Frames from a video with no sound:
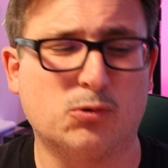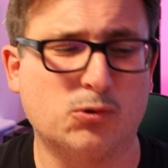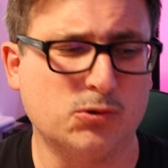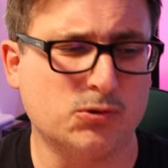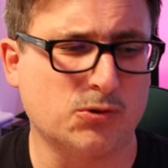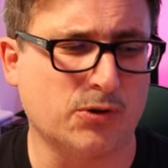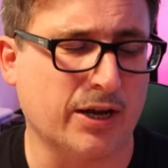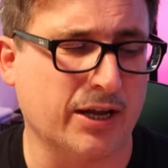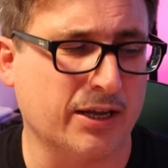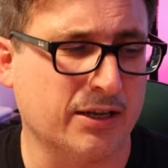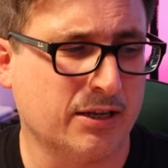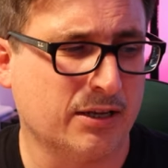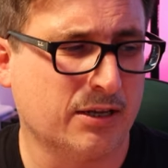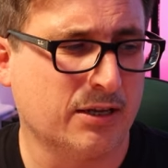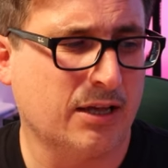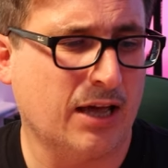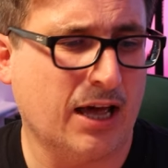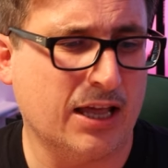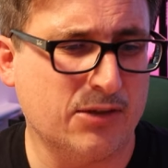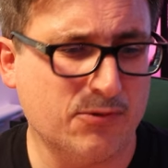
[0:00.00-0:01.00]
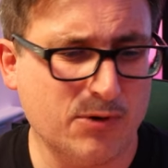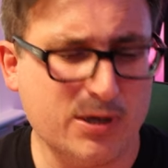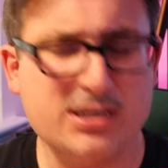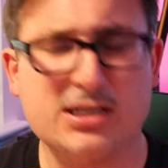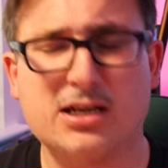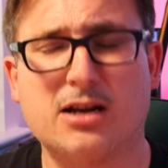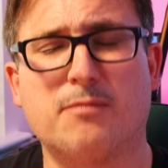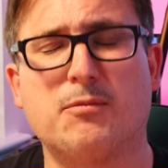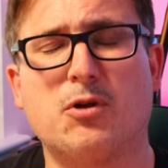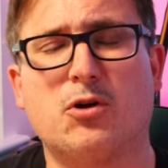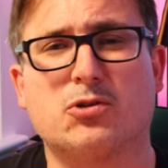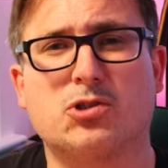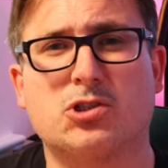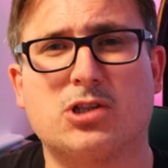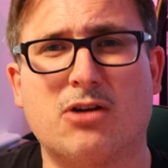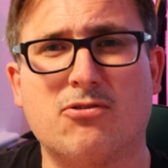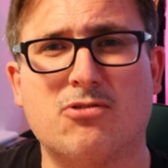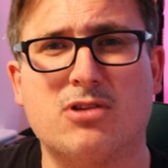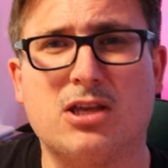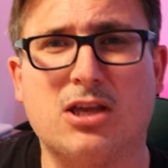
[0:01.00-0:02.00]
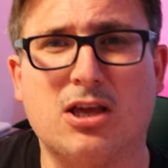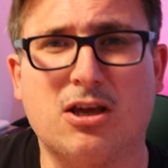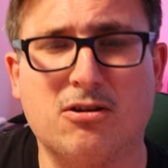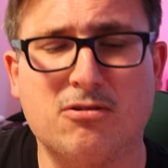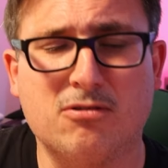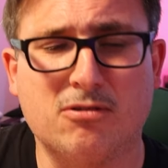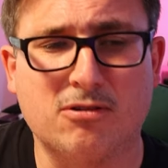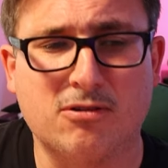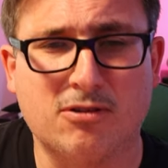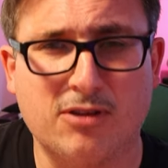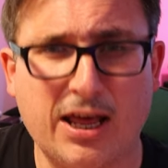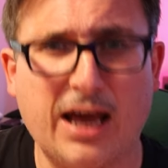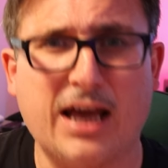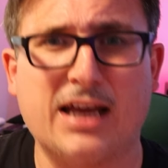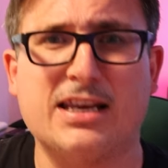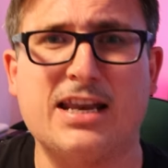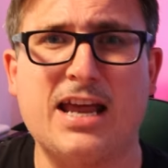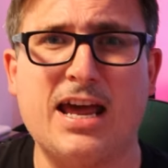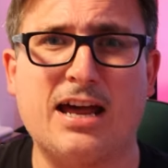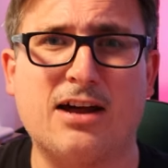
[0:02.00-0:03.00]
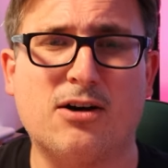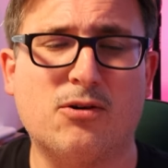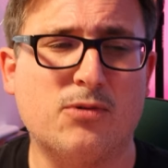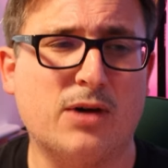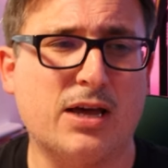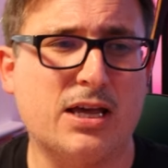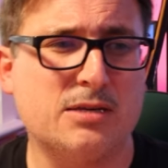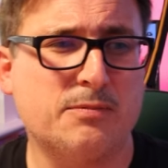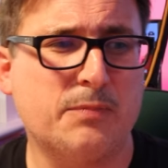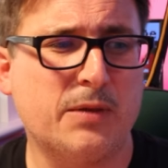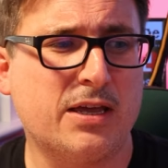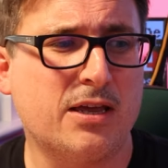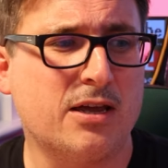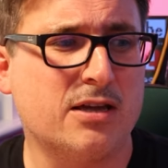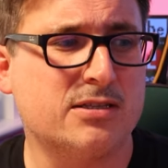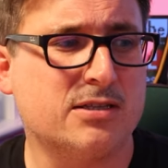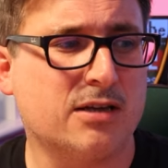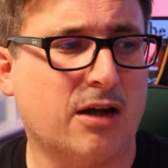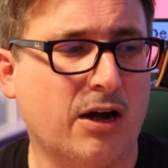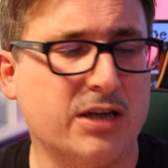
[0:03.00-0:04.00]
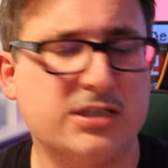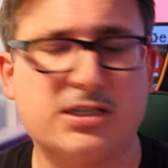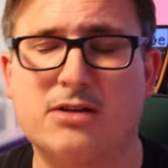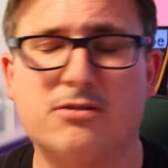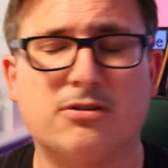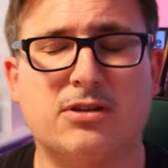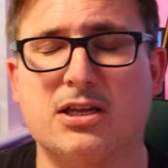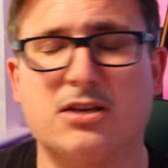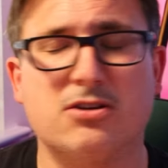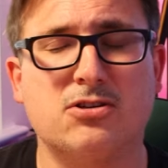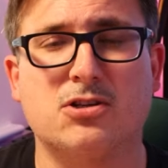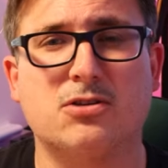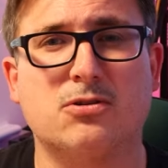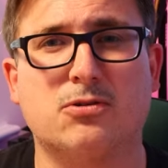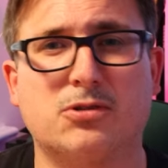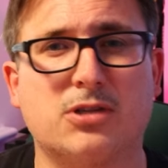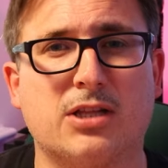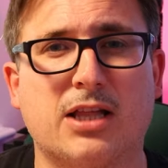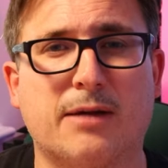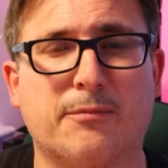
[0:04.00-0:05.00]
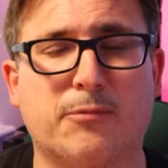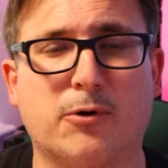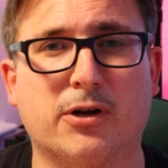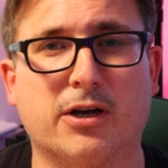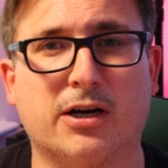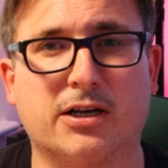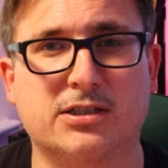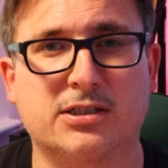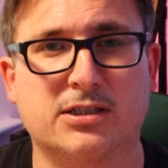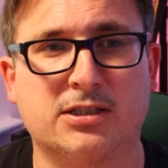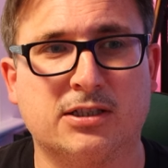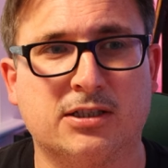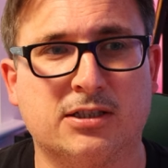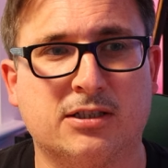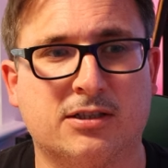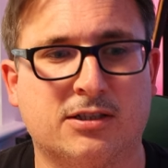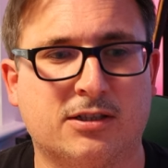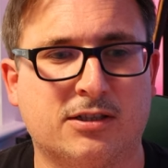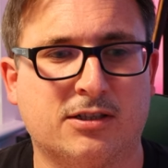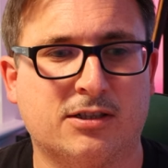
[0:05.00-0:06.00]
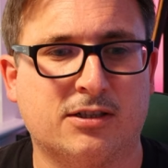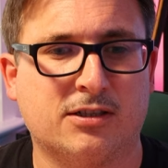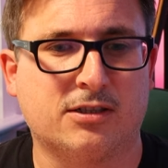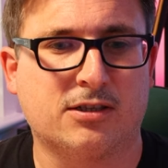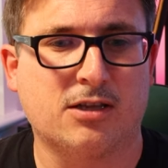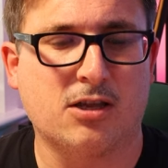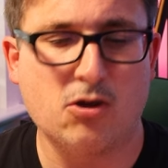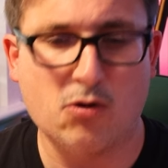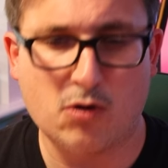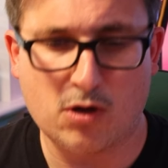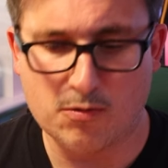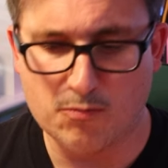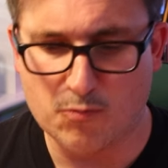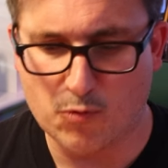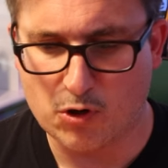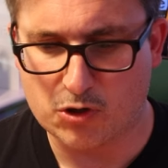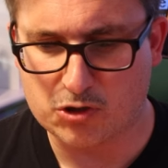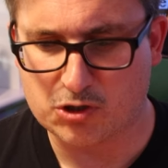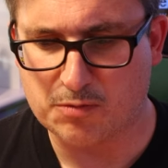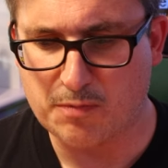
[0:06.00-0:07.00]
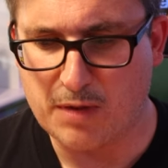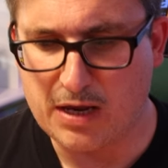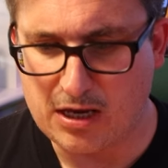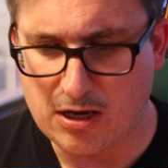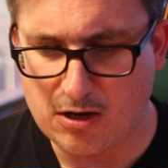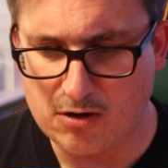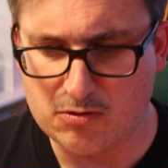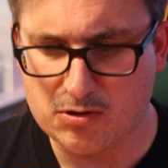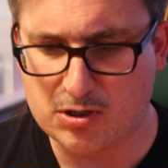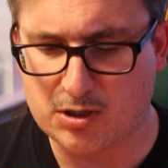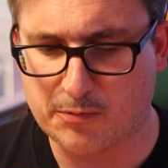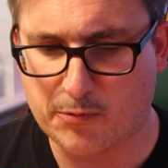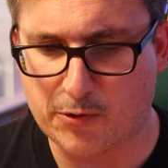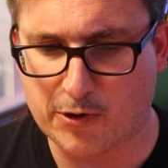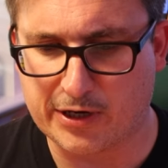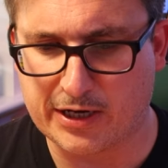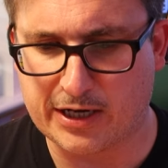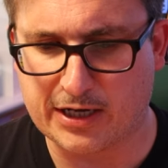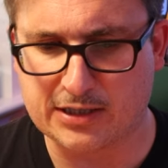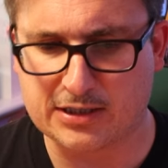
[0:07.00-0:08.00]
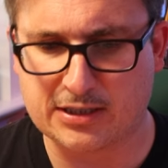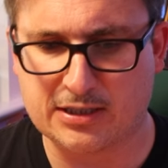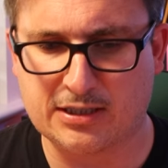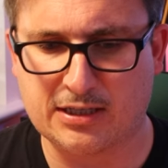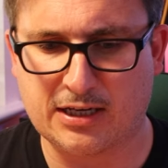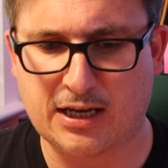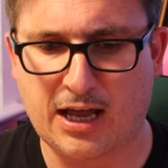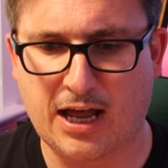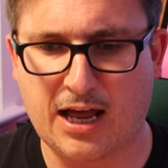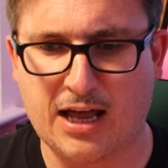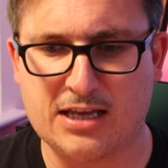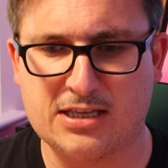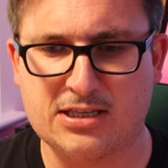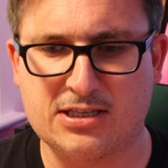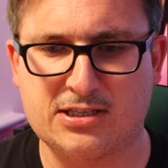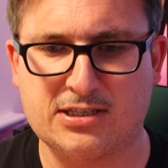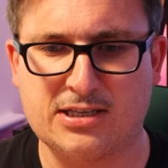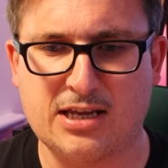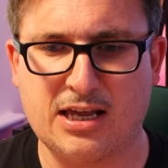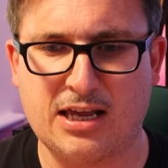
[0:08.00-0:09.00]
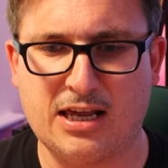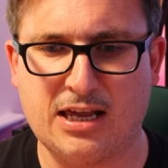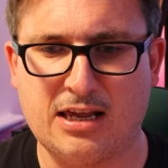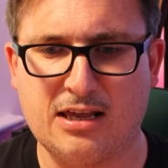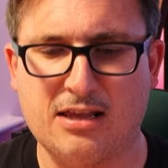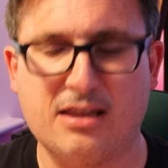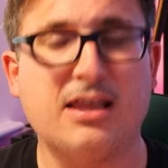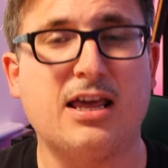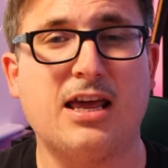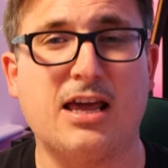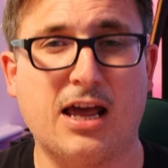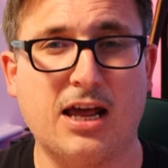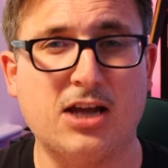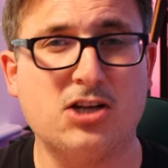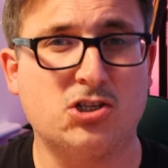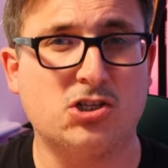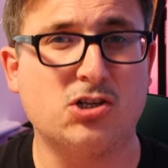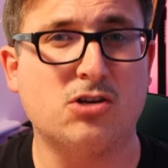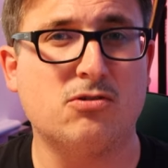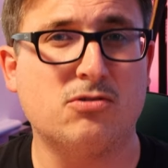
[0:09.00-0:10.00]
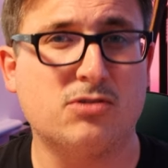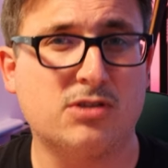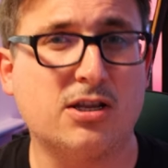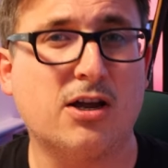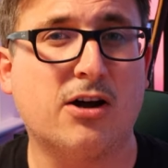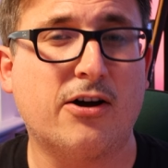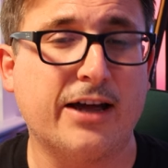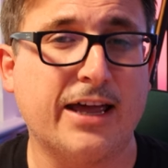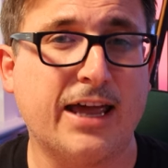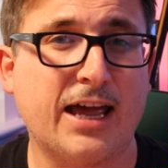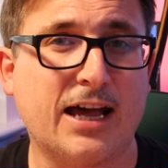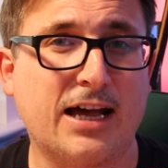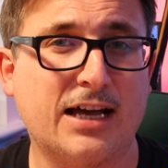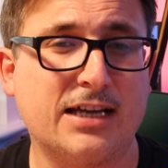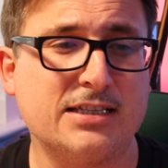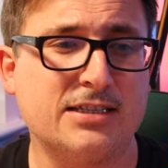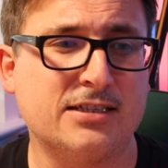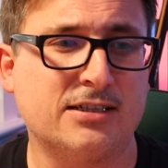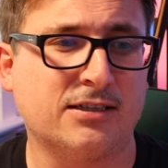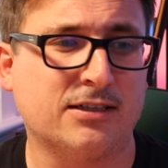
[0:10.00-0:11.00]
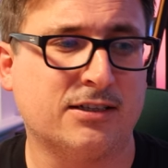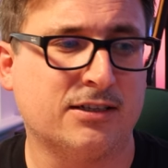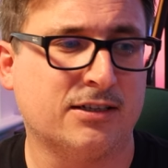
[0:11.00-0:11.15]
order it. And the reason I'm not showing you that now is because I don't think you should order that product. You can watch me use the product and see the issues that I had,